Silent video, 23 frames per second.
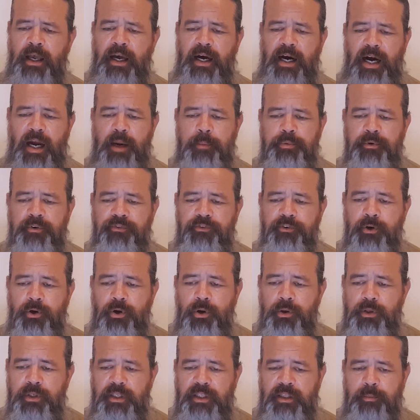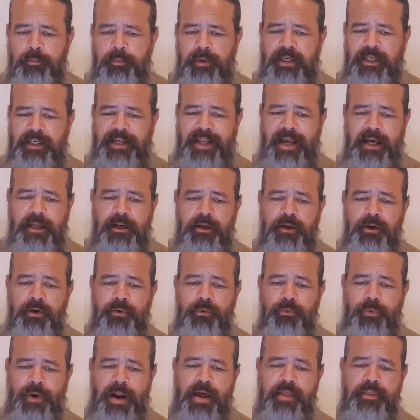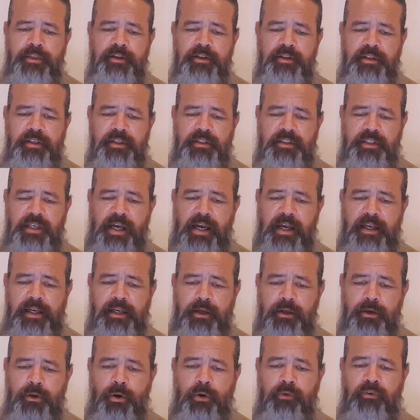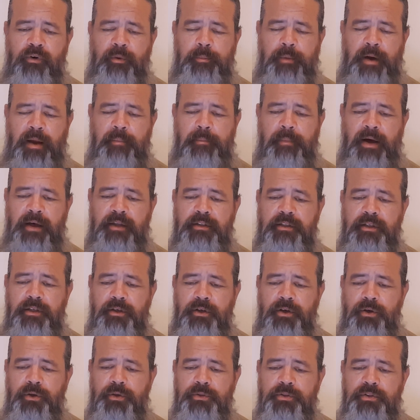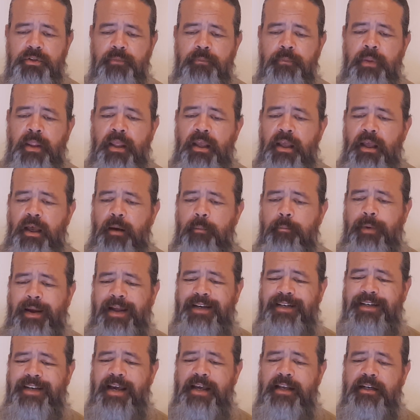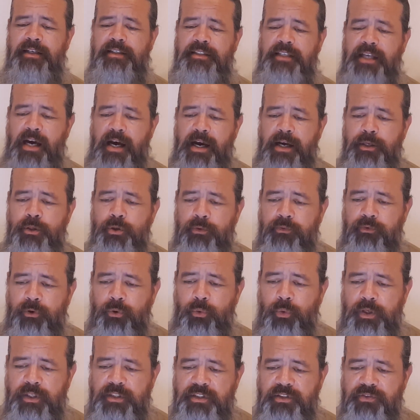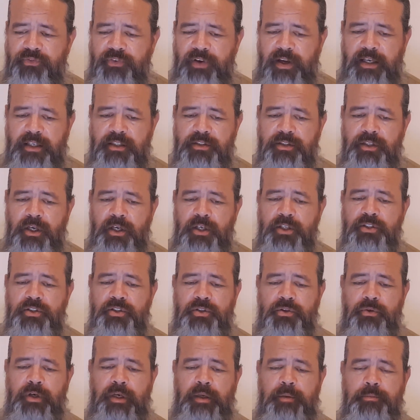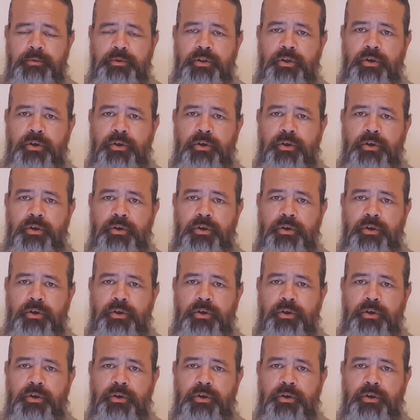I prefer holding the bandana rather than tying it over my mouth and nose. A bandana tied over one's face screams